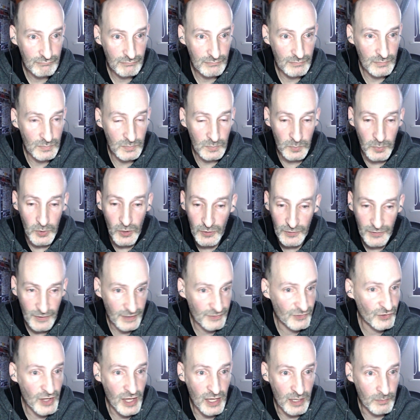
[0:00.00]
both
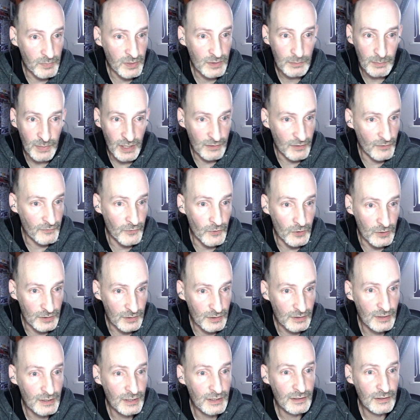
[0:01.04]
escape by default,
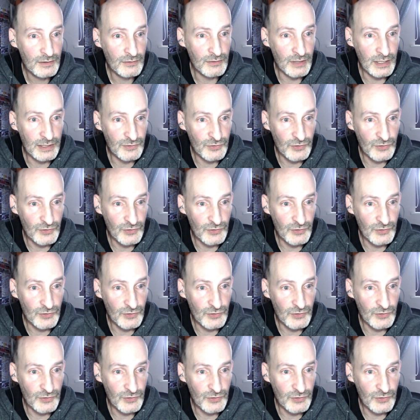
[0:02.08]
right?